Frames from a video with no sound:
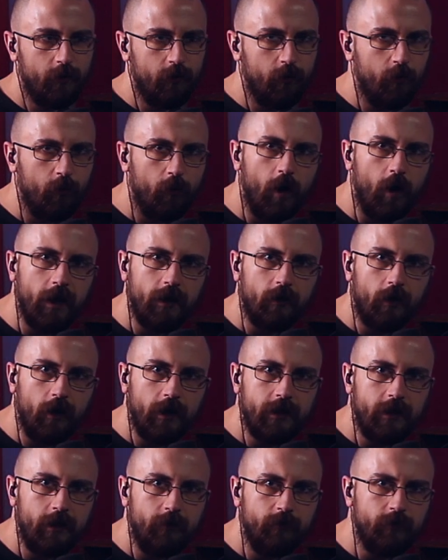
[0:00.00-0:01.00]
quite
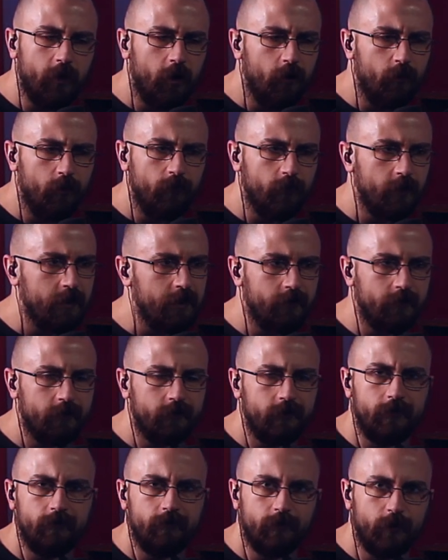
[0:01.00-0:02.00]
like him. No one really
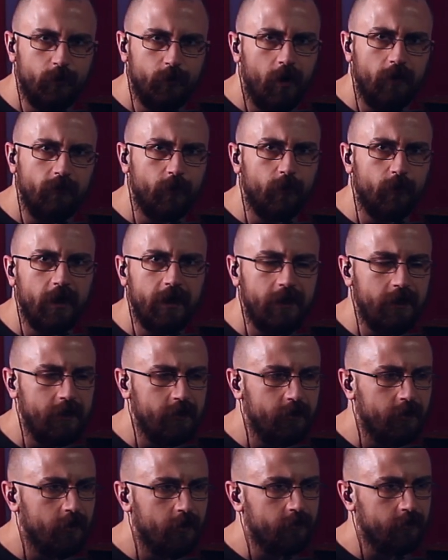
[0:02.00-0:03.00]
does it quite the way
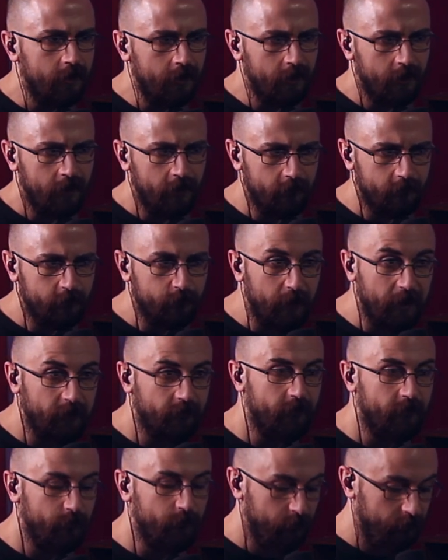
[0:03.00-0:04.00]
he does,
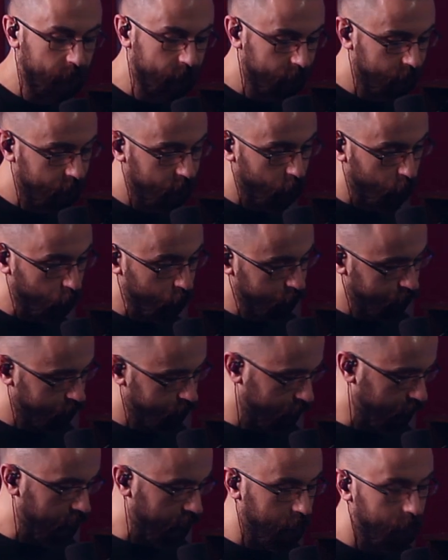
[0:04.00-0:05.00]
especially with, you'll
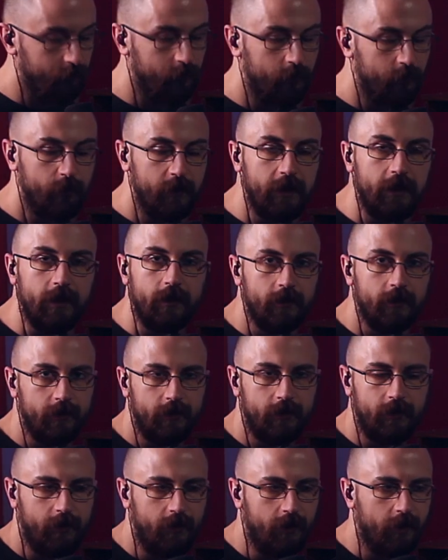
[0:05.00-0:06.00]
hear in a minute,
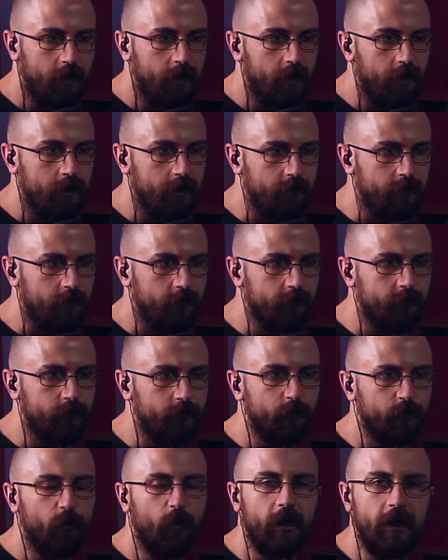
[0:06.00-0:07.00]
he does
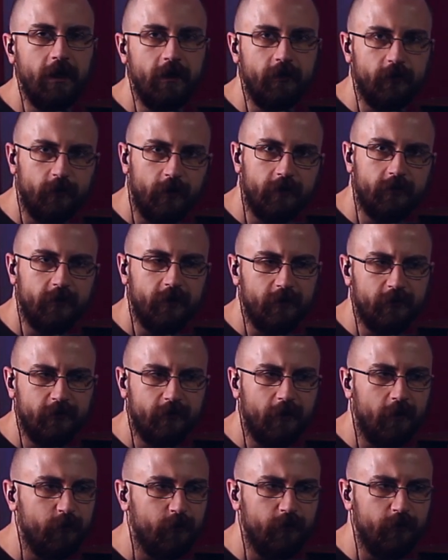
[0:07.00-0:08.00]
some quite interesting
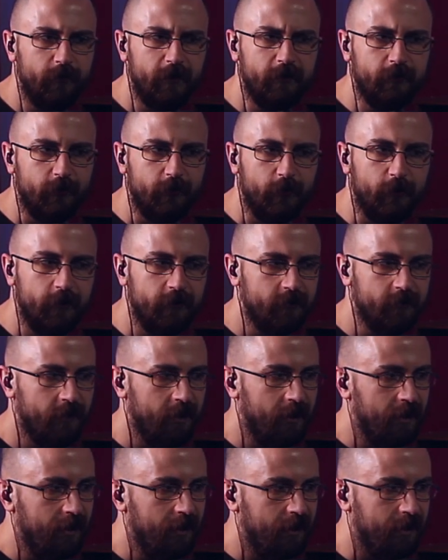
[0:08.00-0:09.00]
stuff with his voice
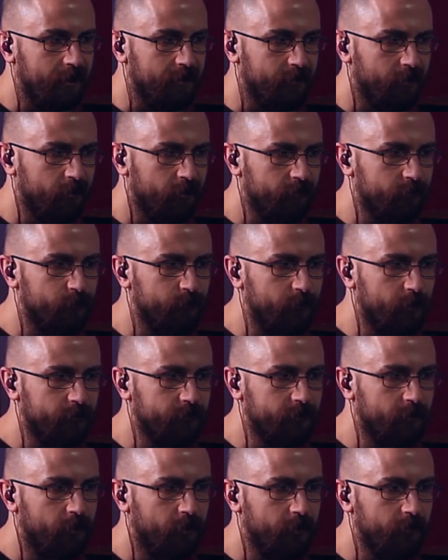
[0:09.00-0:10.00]
and does
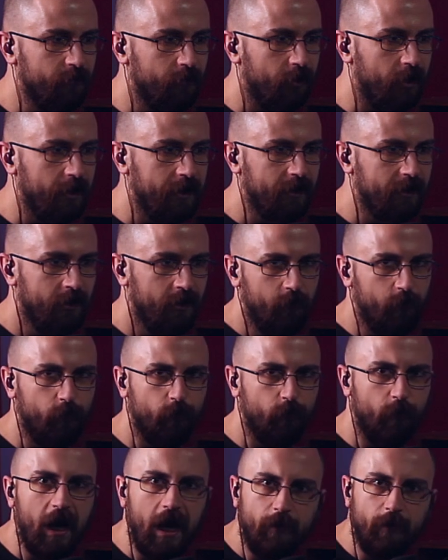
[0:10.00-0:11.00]
almost kind of like
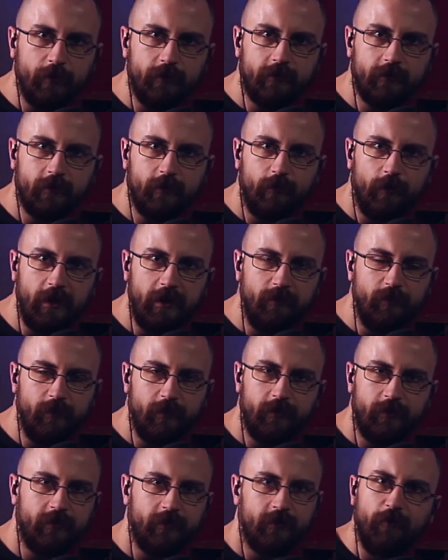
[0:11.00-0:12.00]
rap
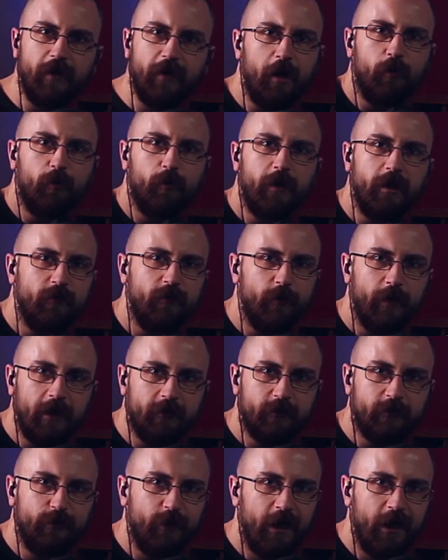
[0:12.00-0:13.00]
screams. That would be the
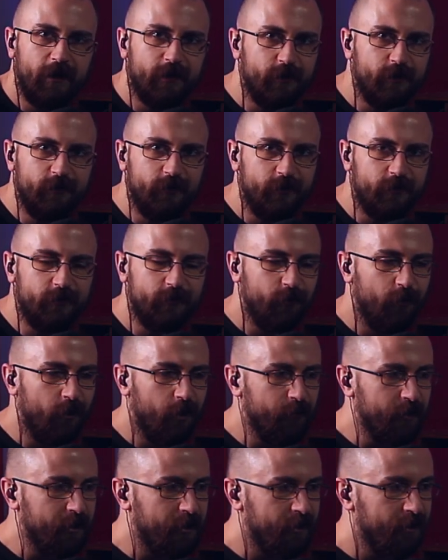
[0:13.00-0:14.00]
best way I could
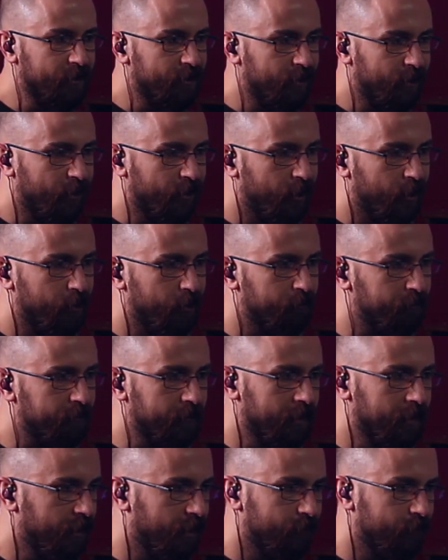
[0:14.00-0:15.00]
describe it.
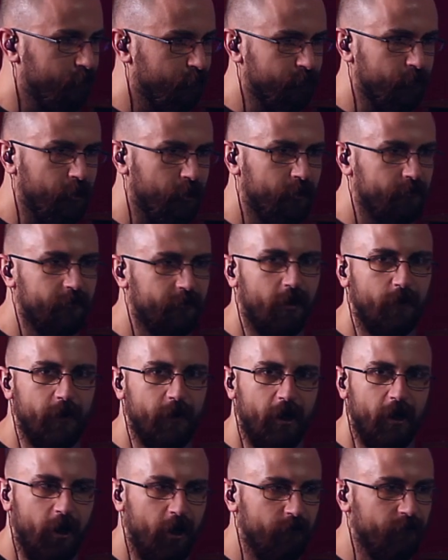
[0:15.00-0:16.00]
The first
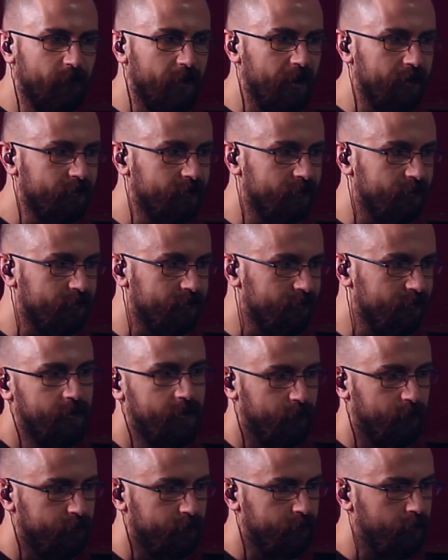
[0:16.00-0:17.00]
time I heard this, and
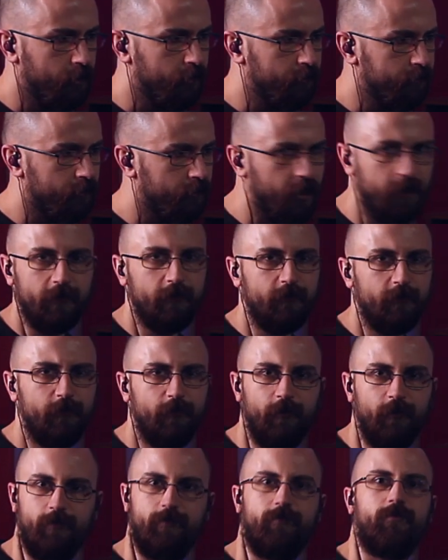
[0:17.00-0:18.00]
I was kind of like,
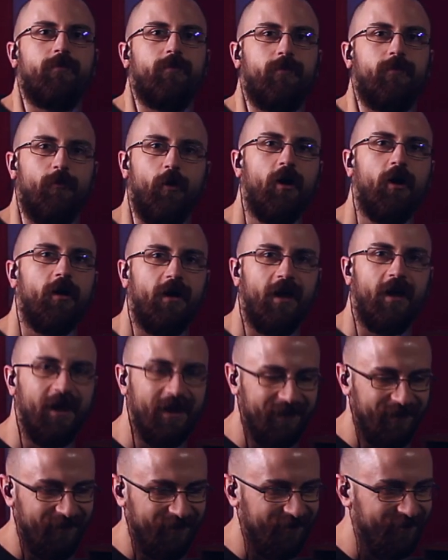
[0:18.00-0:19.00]
what?
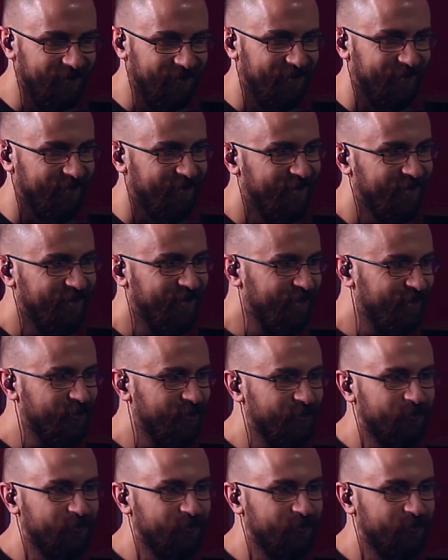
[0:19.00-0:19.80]
It